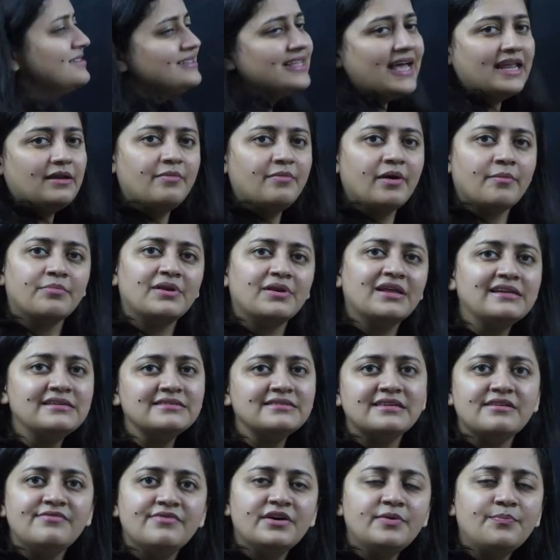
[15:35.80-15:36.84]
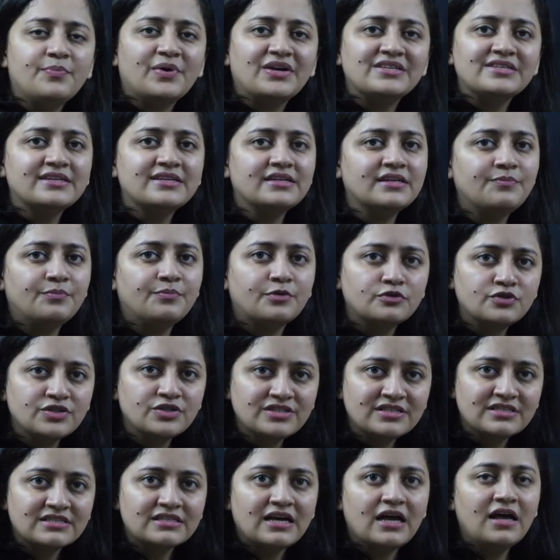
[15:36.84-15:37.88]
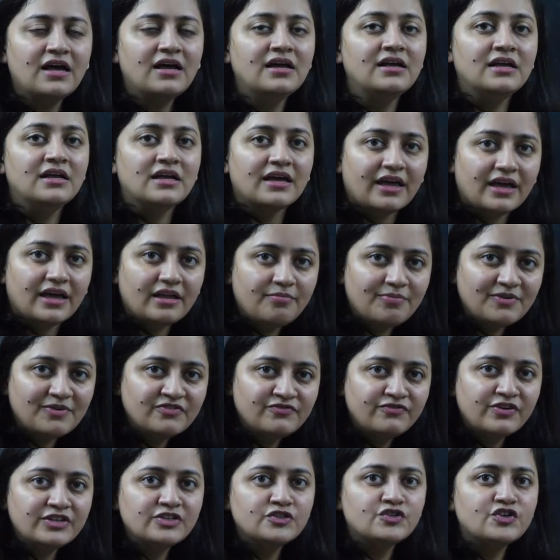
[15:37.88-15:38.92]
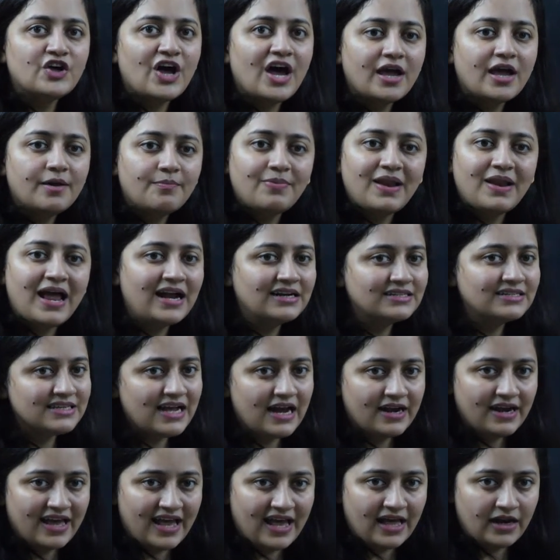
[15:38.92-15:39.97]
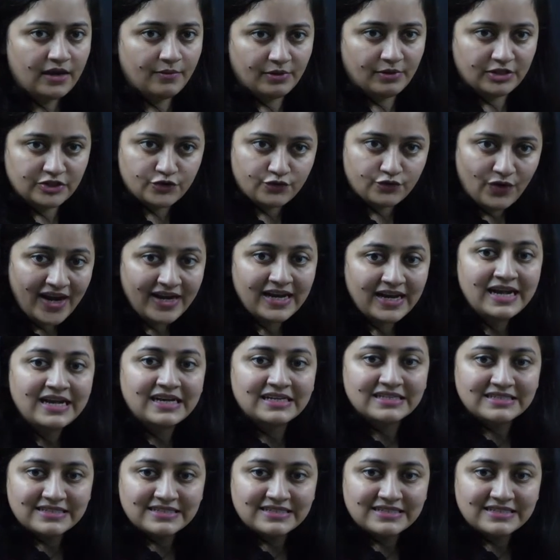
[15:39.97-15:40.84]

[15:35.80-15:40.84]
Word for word: The cell membrane is even present in protista, in fungi, plants and animals, right?